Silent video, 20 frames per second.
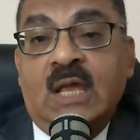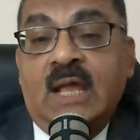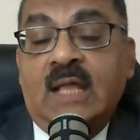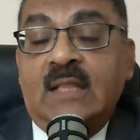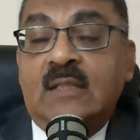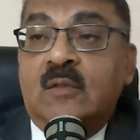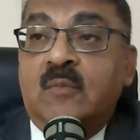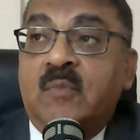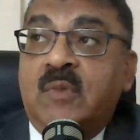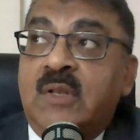
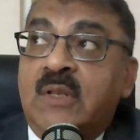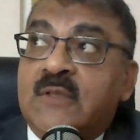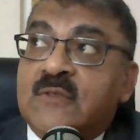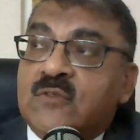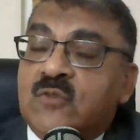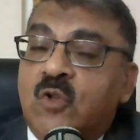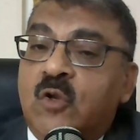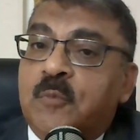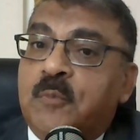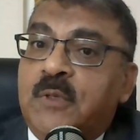and the
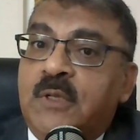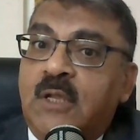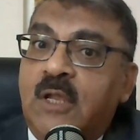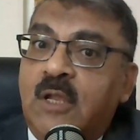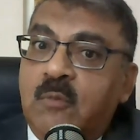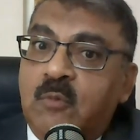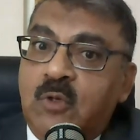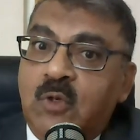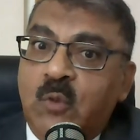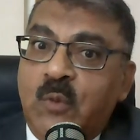millions not being
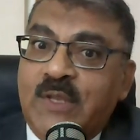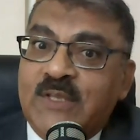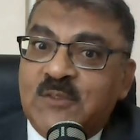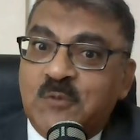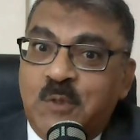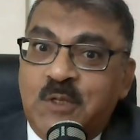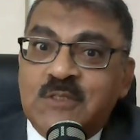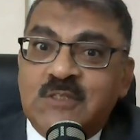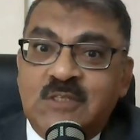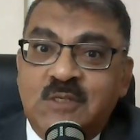able to
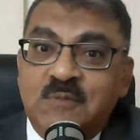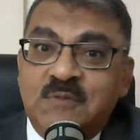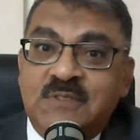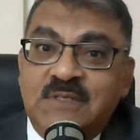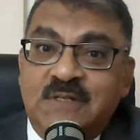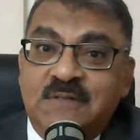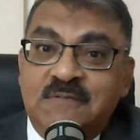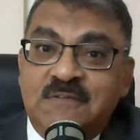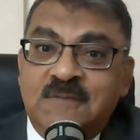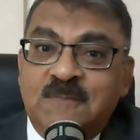express
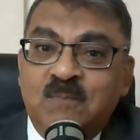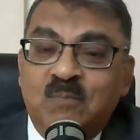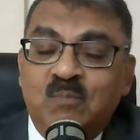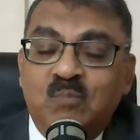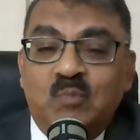themselves.